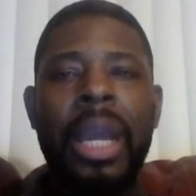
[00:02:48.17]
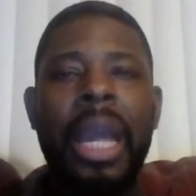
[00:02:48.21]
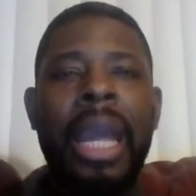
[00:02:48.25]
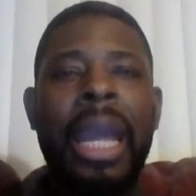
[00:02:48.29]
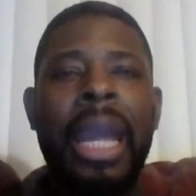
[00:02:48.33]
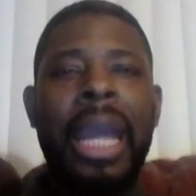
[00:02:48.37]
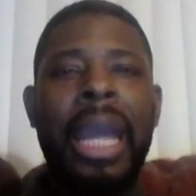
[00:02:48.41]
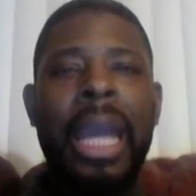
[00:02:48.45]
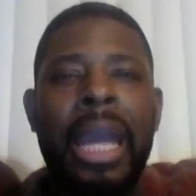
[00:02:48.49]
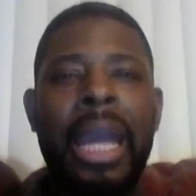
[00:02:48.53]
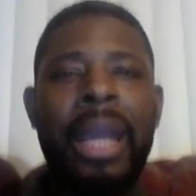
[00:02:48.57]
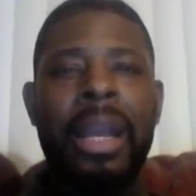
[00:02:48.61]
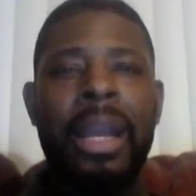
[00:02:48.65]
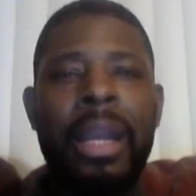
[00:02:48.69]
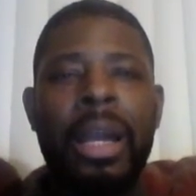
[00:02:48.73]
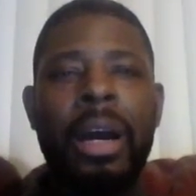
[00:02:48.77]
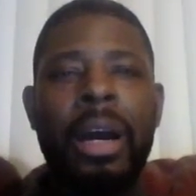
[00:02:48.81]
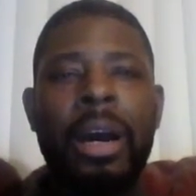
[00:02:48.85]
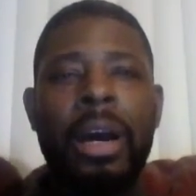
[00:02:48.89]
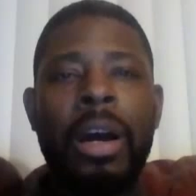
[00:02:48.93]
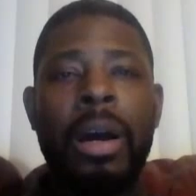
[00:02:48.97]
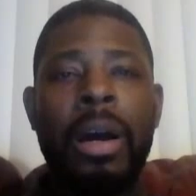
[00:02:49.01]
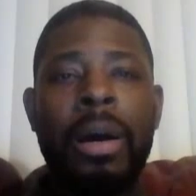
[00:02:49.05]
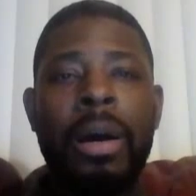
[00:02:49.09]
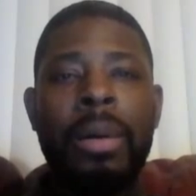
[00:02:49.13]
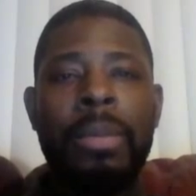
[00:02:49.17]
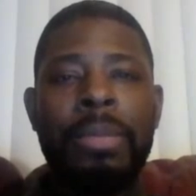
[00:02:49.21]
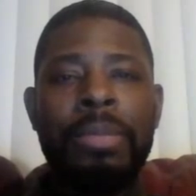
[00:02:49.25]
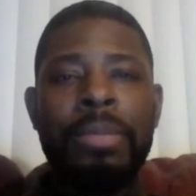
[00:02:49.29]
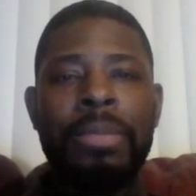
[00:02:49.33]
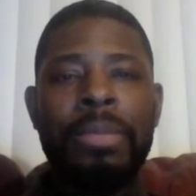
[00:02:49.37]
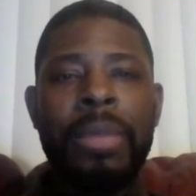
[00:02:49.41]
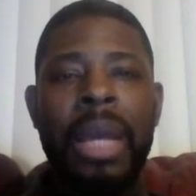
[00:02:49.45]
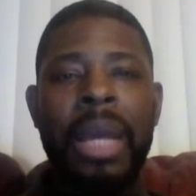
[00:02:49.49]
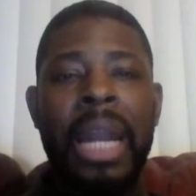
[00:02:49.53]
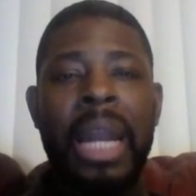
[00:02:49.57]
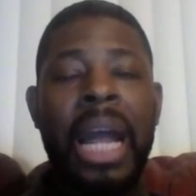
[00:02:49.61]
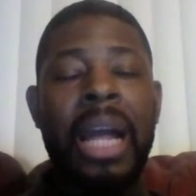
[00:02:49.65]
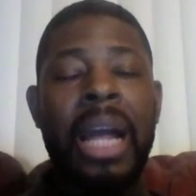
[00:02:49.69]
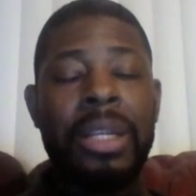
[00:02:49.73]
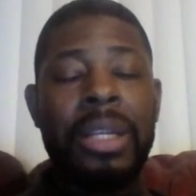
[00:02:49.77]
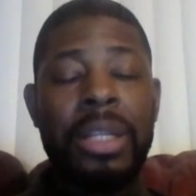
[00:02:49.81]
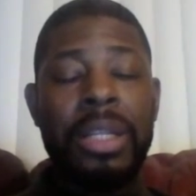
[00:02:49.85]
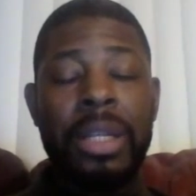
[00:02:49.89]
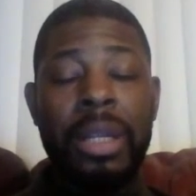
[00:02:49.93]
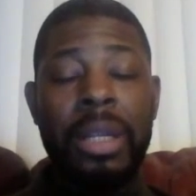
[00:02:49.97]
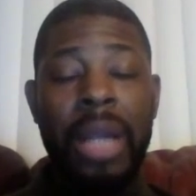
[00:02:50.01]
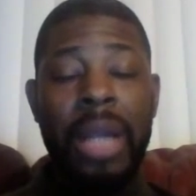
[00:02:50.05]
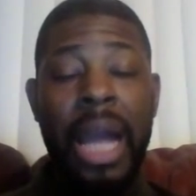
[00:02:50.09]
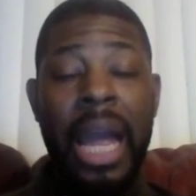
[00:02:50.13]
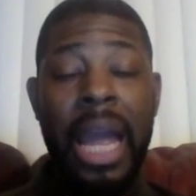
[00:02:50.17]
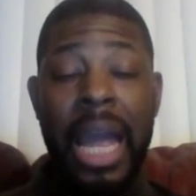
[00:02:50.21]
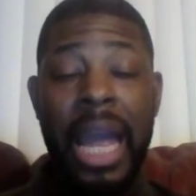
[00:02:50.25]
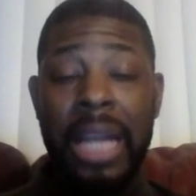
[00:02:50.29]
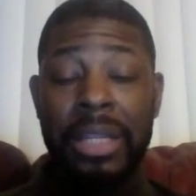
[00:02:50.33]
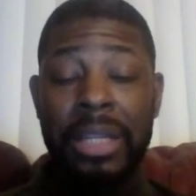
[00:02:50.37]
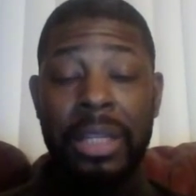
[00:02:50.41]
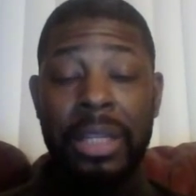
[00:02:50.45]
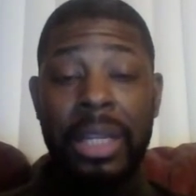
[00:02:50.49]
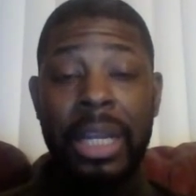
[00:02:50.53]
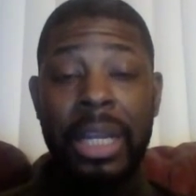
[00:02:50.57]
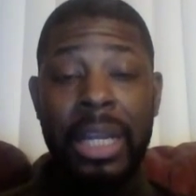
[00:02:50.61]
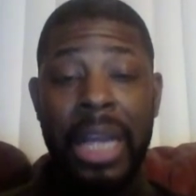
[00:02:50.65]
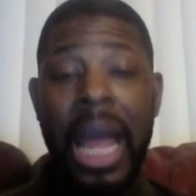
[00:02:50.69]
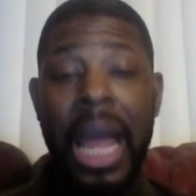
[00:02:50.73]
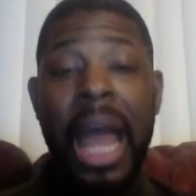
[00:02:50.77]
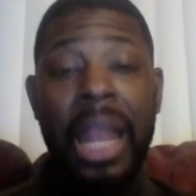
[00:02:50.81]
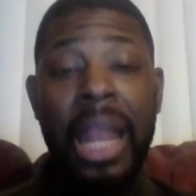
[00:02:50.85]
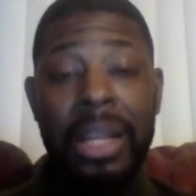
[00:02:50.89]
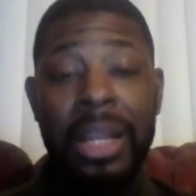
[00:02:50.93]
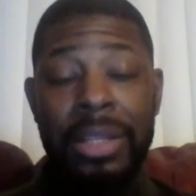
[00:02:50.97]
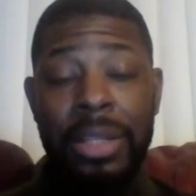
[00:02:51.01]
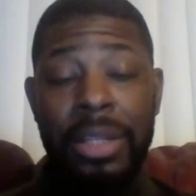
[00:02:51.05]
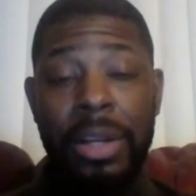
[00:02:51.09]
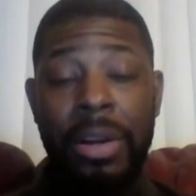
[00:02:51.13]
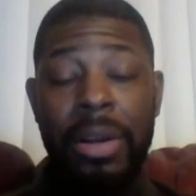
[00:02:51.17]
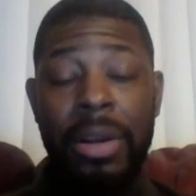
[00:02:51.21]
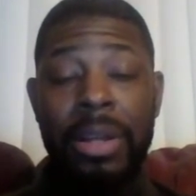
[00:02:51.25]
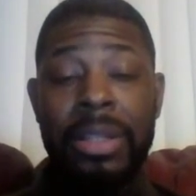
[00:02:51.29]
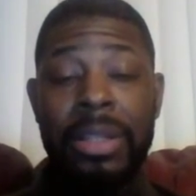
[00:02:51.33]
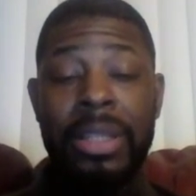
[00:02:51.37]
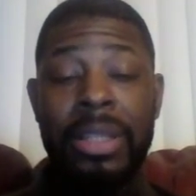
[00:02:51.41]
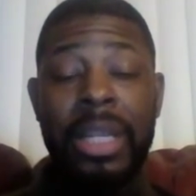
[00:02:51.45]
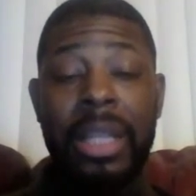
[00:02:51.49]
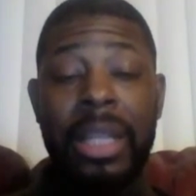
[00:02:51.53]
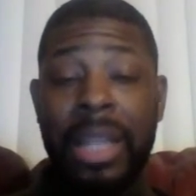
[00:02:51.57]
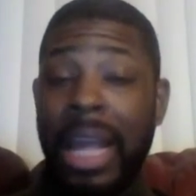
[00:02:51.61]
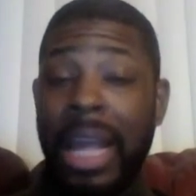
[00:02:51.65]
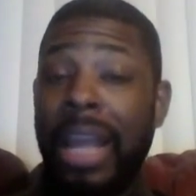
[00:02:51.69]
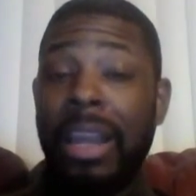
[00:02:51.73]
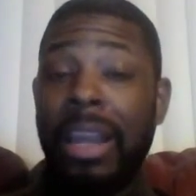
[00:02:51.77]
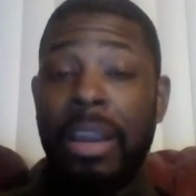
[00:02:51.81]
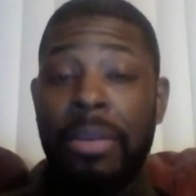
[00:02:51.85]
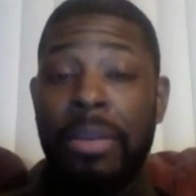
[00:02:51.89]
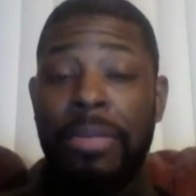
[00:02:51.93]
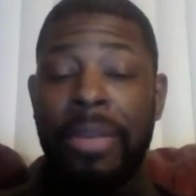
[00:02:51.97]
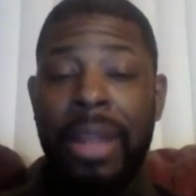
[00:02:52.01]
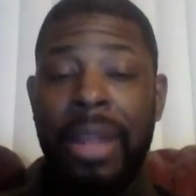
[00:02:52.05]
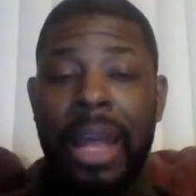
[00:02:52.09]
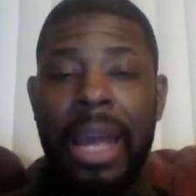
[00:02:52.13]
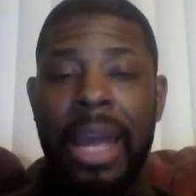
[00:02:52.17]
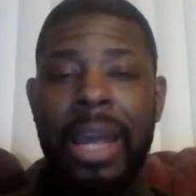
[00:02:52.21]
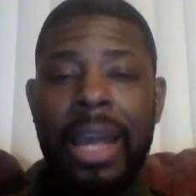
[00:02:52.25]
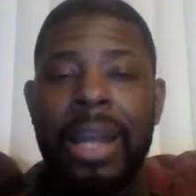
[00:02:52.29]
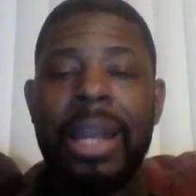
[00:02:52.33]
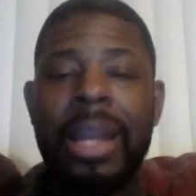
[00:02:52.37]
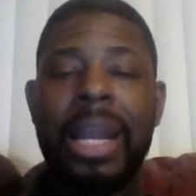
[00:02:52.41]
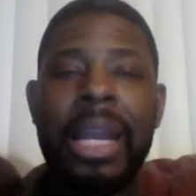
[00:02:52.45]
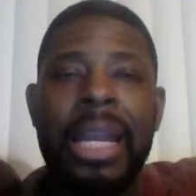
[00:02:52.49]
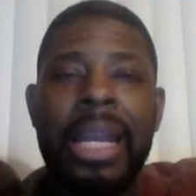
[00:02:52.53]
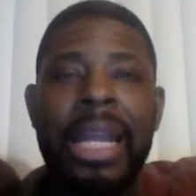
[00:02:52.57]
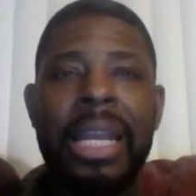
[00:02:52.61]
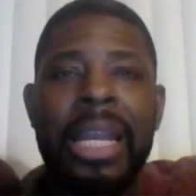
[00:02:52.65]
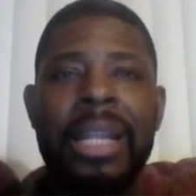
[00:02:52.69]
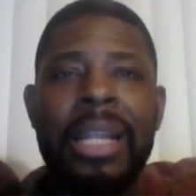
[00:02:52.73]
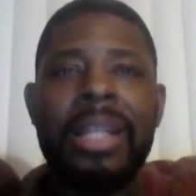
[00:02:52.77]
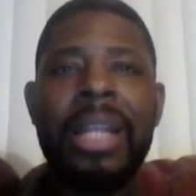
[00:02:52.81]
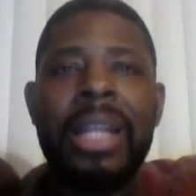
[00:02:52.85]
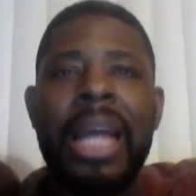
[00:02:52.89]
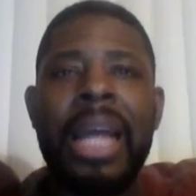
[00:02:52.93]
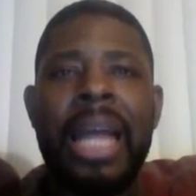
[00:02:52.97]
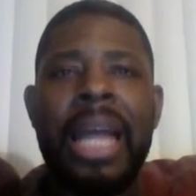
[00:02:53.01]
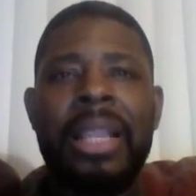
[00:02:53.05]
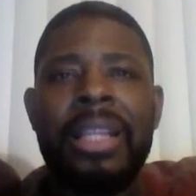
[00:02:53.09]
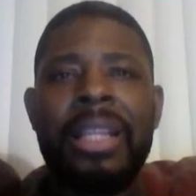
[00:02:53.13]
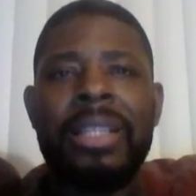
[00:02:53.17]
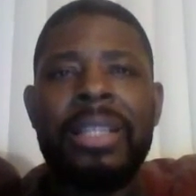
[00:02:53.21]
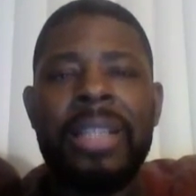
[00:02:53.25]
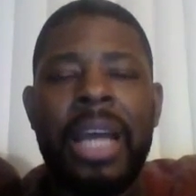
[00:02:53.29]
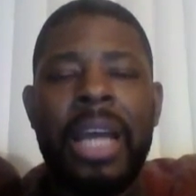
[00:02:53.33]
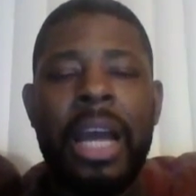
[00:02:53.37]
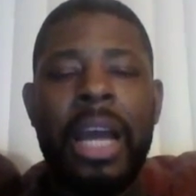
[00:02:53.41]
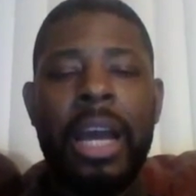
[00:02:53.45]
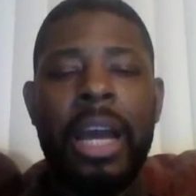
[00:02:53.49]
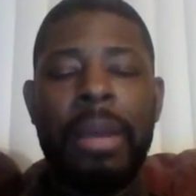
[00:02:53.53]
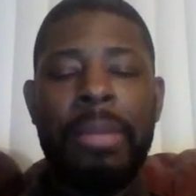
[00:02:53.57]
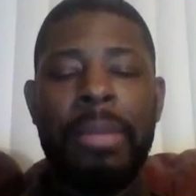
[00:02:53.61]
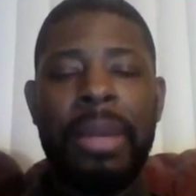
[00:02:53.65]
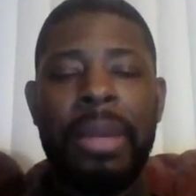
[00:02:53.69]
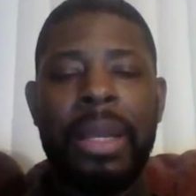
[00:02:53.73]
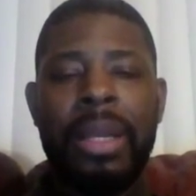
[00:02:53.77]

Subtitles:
And I actually acknowledged her and said, thank you for that. And I needed it at the time.